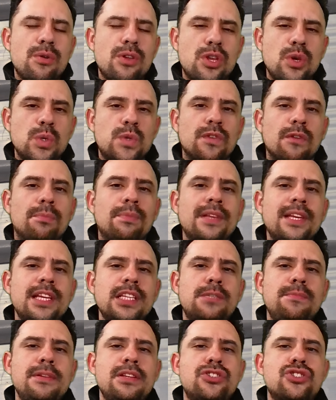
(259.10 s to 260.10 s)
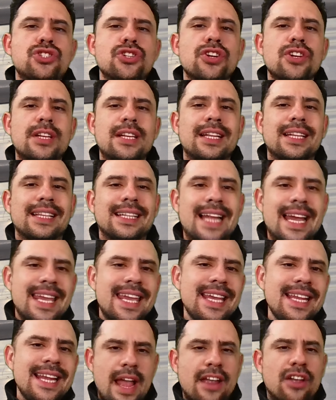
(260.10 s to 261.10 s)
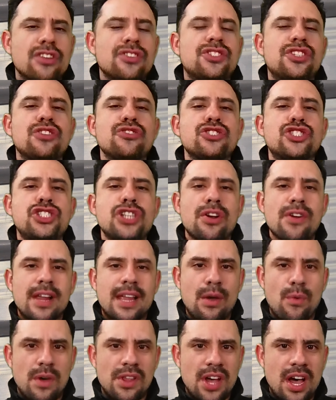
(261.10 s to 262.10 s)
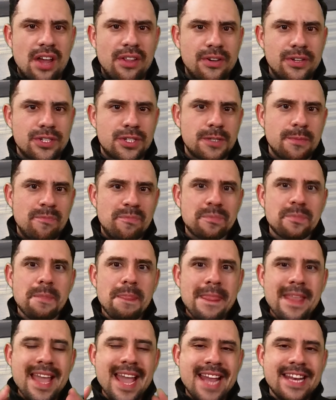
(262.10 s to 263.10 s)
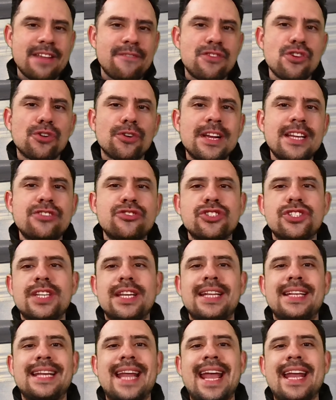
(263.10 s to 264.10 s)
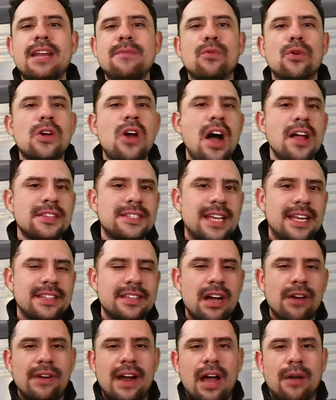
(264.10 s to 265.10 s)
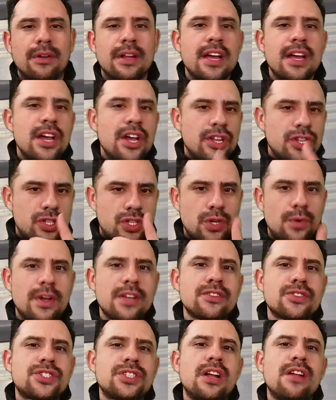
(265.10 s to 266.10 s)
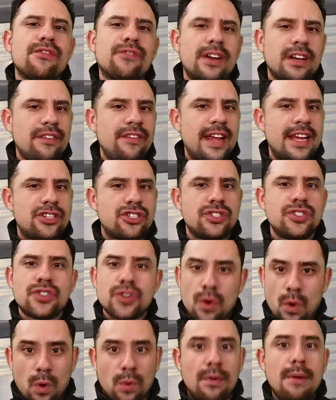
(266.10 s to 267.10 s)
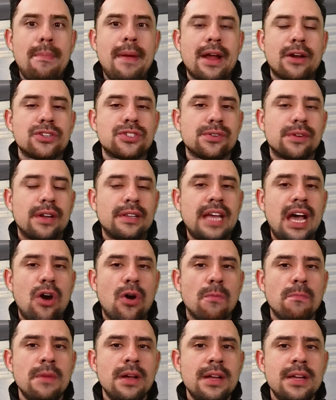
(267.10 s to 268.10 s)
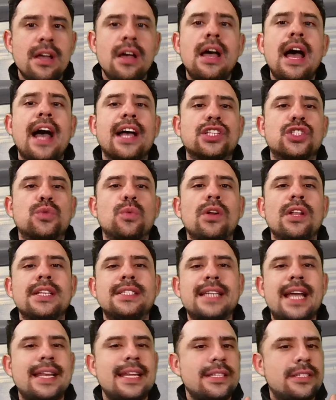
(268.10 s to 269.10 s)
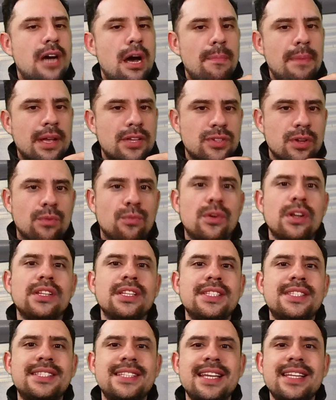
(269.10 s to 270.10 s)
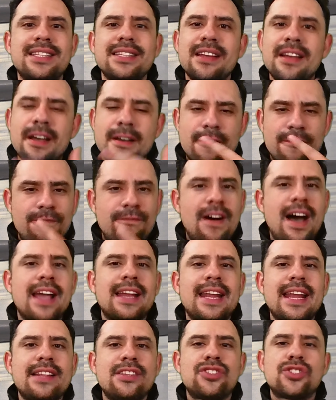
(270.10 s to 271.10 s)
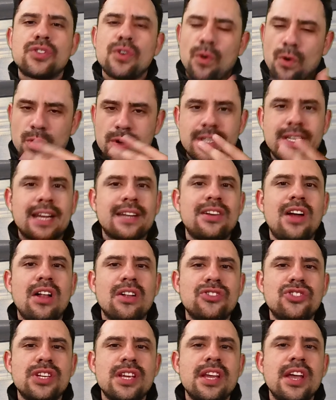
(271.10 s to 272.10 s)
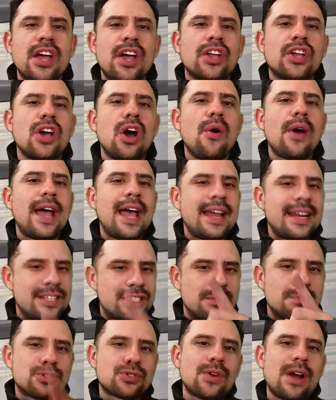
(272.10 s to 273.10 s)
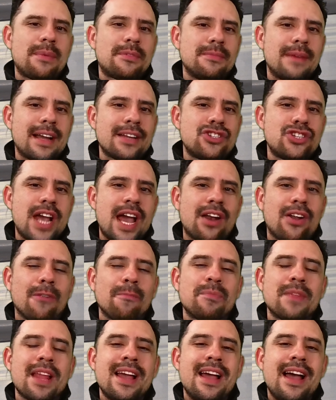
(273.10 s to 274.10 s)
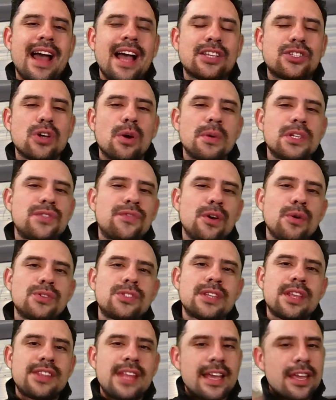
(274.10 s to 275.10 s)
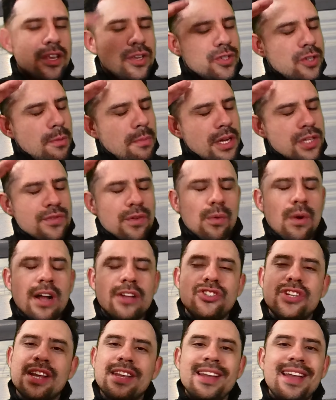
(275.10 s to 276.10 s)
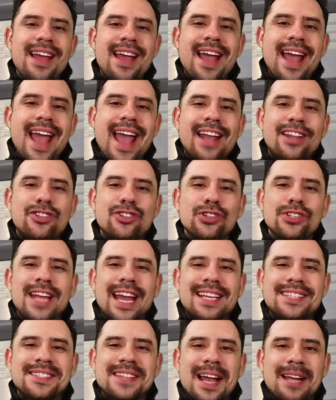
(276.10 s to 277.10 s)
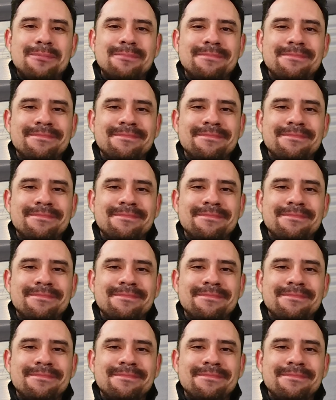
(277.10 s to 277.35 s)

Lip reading: useful, please be sure to like it and consider sharing it with others. And if you're interested in any more content around do-it-yourself renovations or repairs around the home, as well as any topics on real estate, finance, or technology, go ahead and subscribe to my channel. As always, folks, thank you so much for watching, and until next time.